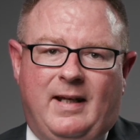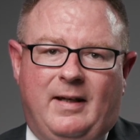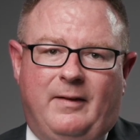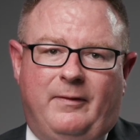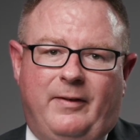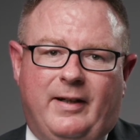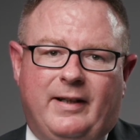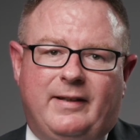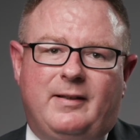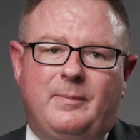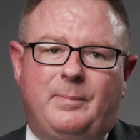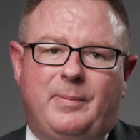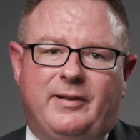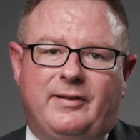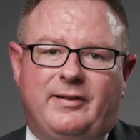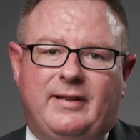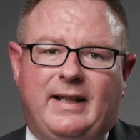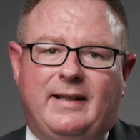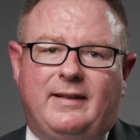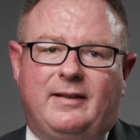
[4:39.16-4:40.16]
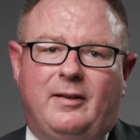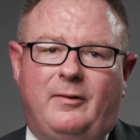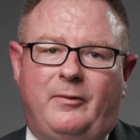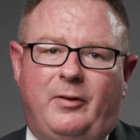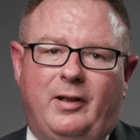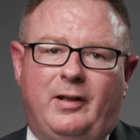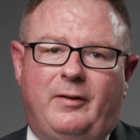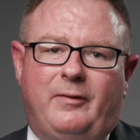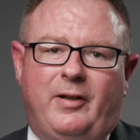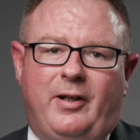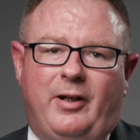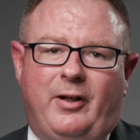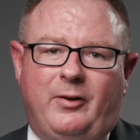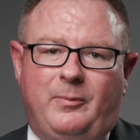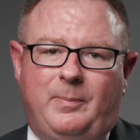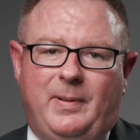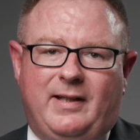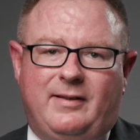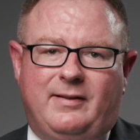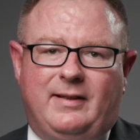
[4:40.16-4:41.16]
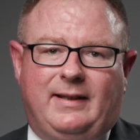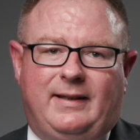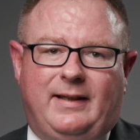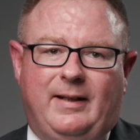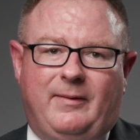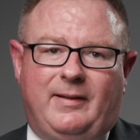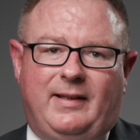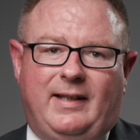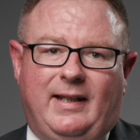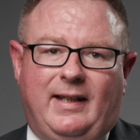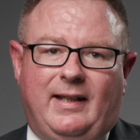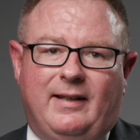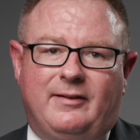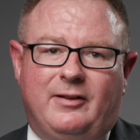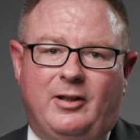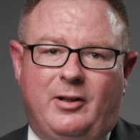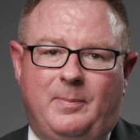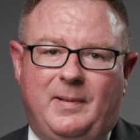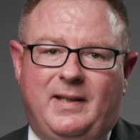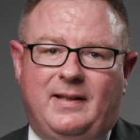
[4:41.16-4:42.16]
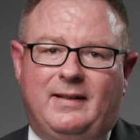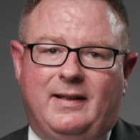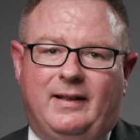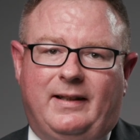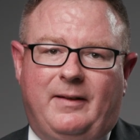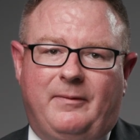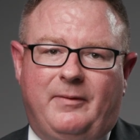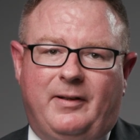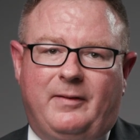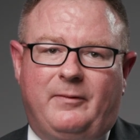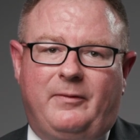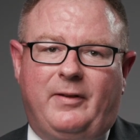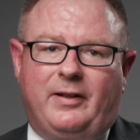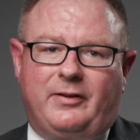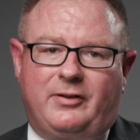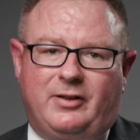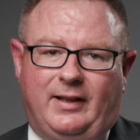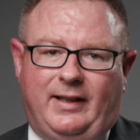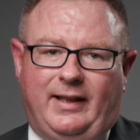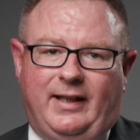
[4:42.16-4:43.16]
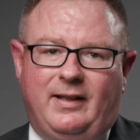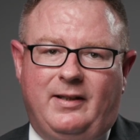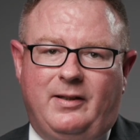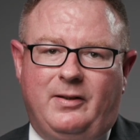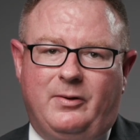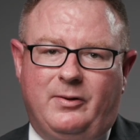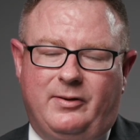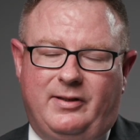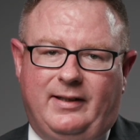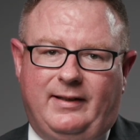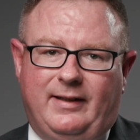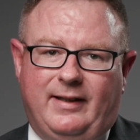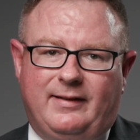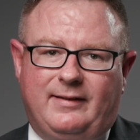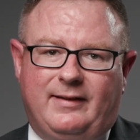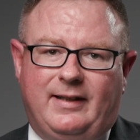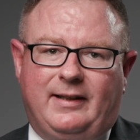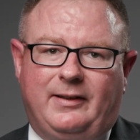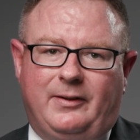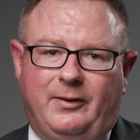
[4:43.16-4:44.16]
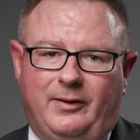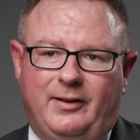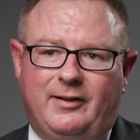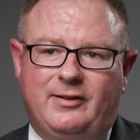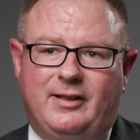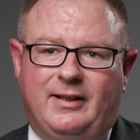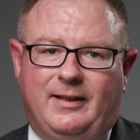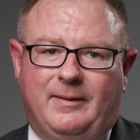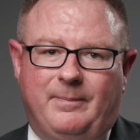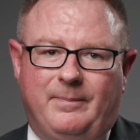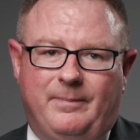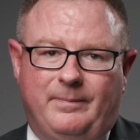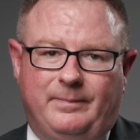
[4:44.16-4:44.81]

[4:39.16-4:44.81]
30% of all of our outpatient activity is now being delivered virtually using this technology.